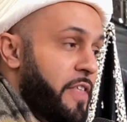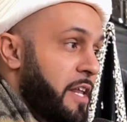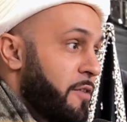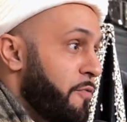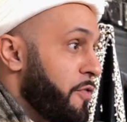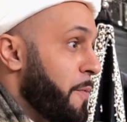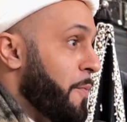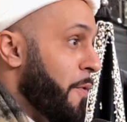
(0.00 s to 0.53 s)
that
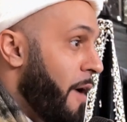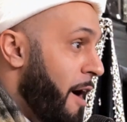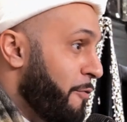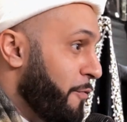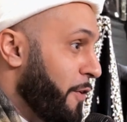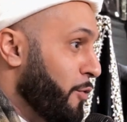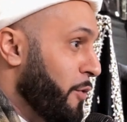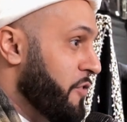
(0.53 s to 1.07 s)
if the
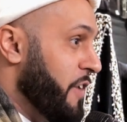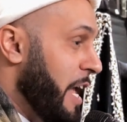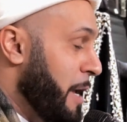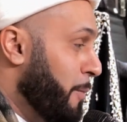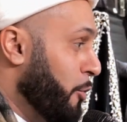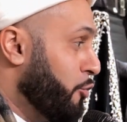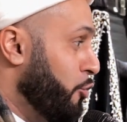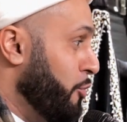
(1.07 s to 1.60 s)
Prophet was
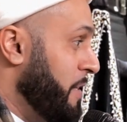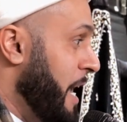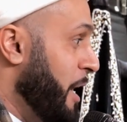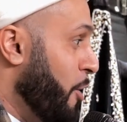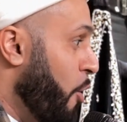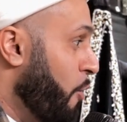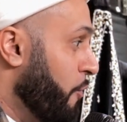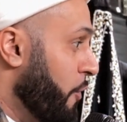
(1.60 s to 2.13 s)
able to
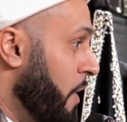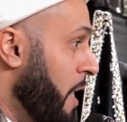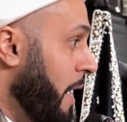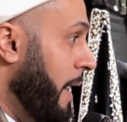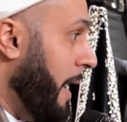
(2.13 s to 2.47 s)
take over